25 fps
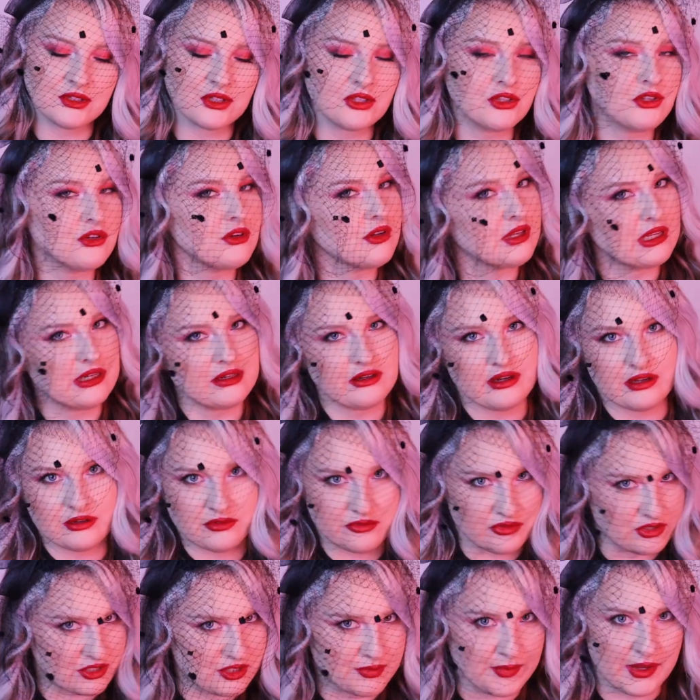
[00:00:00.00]
You're here out
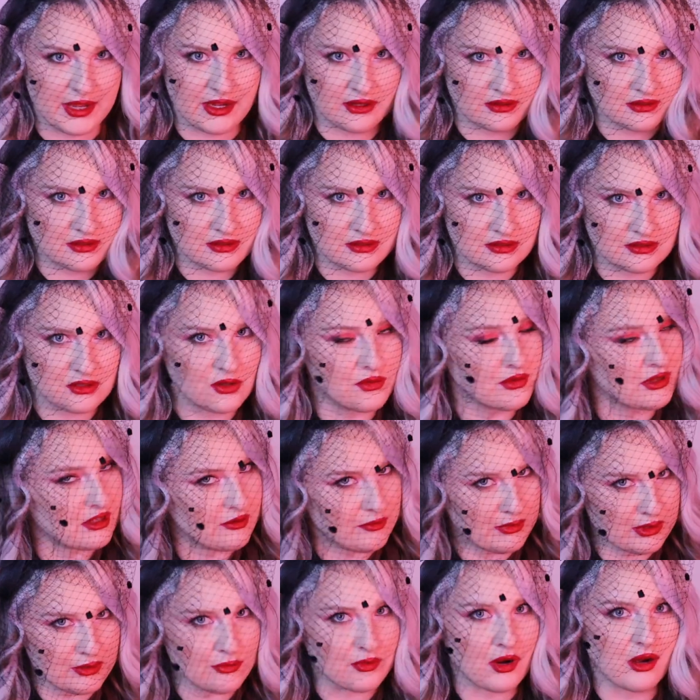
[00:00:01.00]
of respect, don't
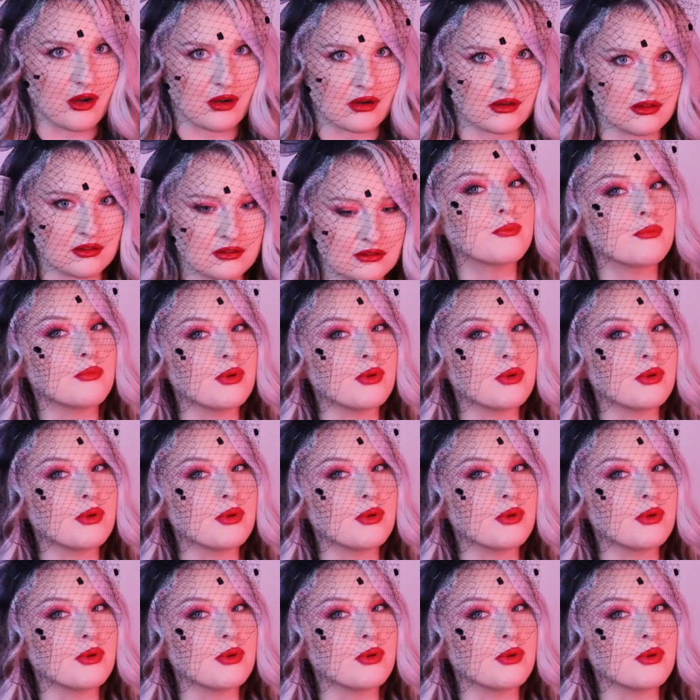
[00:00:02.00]
get me wrong,